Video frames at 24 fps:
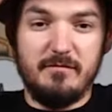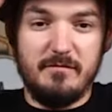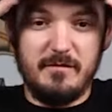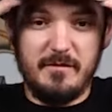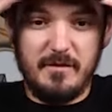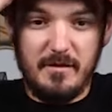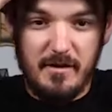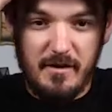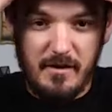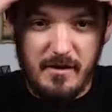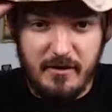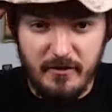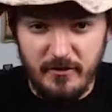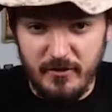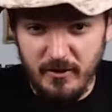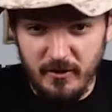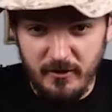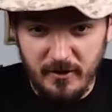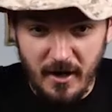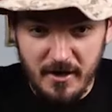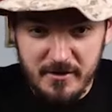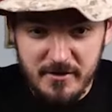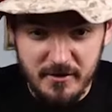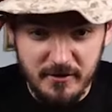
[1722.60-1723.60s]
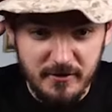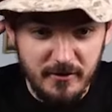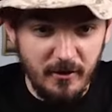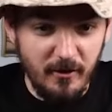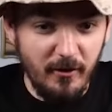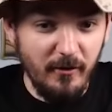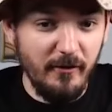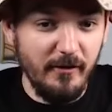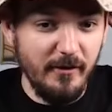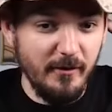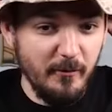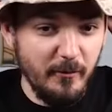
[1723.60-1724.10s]
Oh, dude, I should
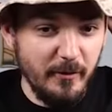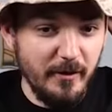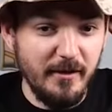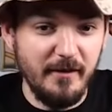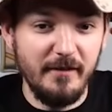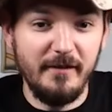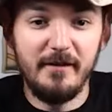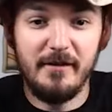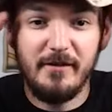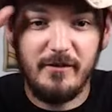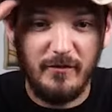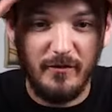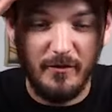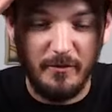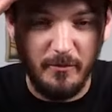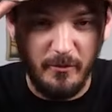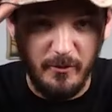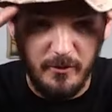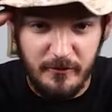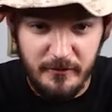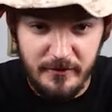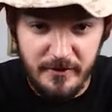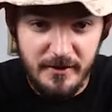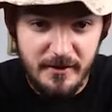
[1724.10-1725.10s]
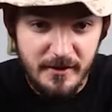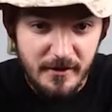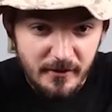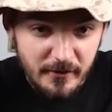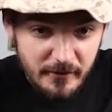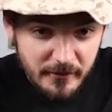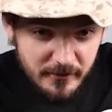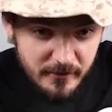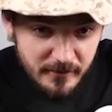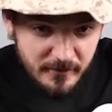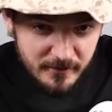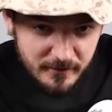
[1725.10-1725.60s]
totally wear this for more
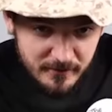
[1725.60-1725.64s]
videos.